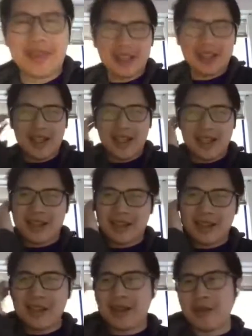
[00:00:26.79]

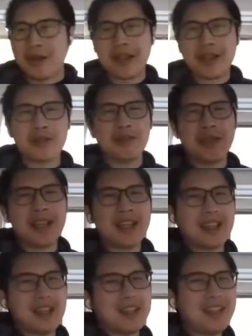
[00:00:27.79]
It's great to be
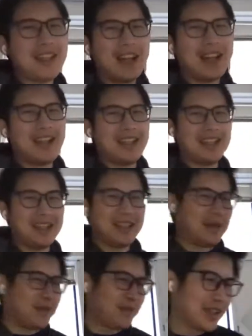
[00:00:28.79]
here. And
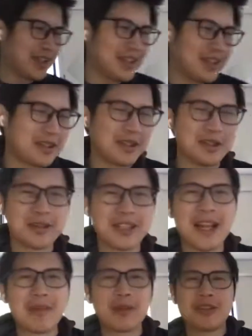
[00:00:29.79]
today
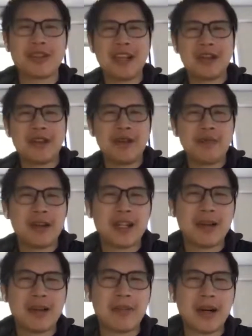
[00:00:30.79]
I'm going to tell you
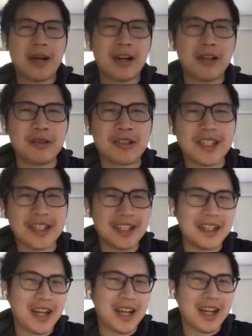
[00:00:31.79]
about
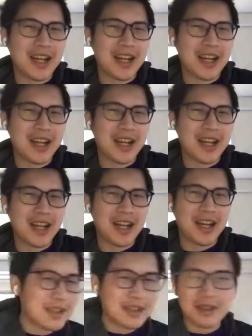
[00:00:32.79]
Apache TVM.
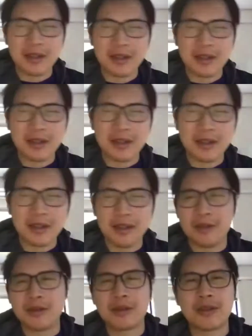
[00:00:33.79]

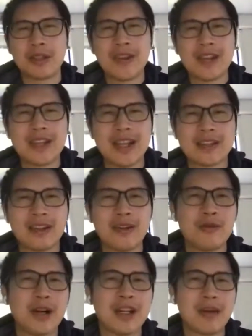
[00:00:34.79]
So to give you a sense on
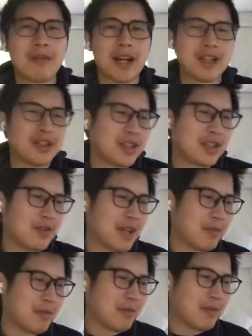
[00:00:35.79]
what Apache
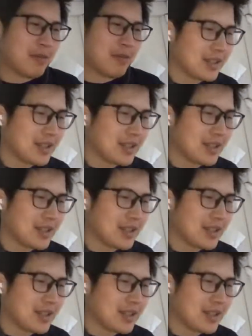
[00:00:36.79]
TVM is,